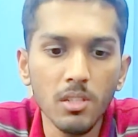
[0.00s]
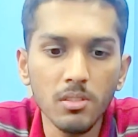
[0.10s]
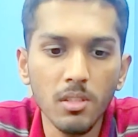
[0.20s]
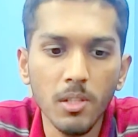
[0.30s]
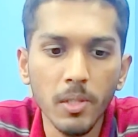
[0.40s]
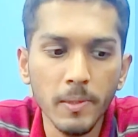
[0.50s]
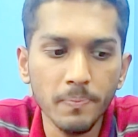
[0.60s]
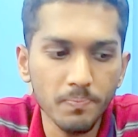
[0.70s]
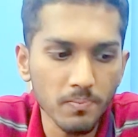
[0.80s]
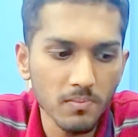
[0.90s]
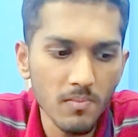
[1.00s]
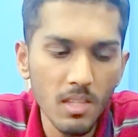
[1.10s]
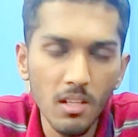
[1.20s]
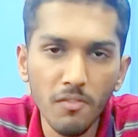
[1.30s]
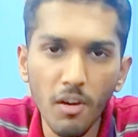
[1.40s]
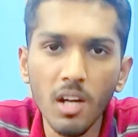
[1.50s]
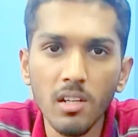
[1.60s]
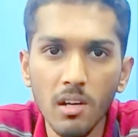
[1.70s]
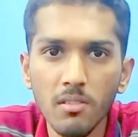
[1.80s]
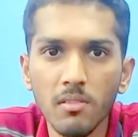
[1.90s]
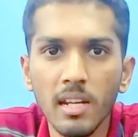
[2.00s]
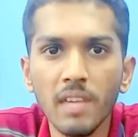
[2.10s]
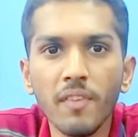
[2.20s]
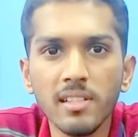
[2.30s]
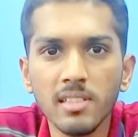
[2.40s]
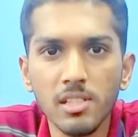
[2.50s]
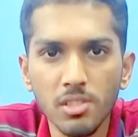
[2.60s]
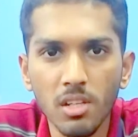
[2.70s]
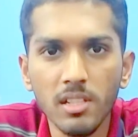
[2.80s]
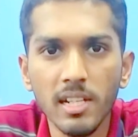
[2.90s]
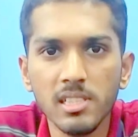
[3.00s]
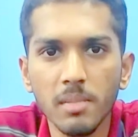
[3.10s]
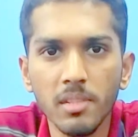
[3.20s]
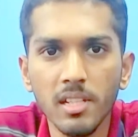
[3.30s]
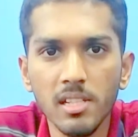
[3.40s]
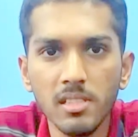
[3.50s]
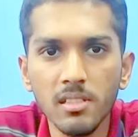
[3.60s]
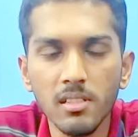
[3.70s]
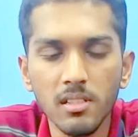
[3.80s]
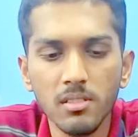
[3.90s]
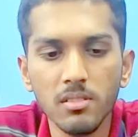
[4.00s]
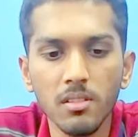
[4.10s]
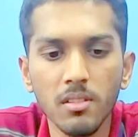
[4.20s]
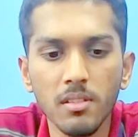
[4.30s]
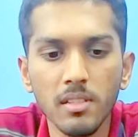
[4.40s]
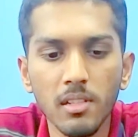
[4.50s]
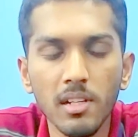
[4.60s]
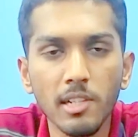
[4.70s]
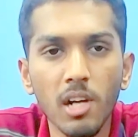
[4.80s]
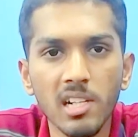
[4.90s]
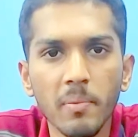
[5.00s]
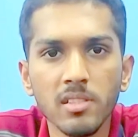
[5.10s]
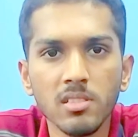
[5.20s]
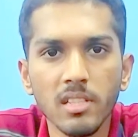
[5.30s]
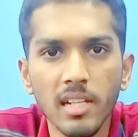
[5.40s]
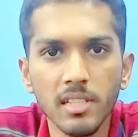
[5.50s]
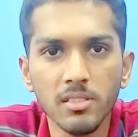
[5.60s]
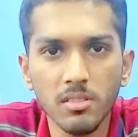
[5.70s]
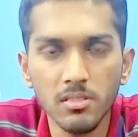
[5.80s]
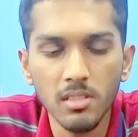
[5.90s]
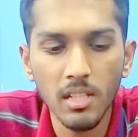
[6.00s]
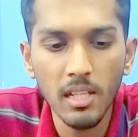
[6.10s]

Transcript: So for now, LiFi is a short range communication, so it all depends on the light source.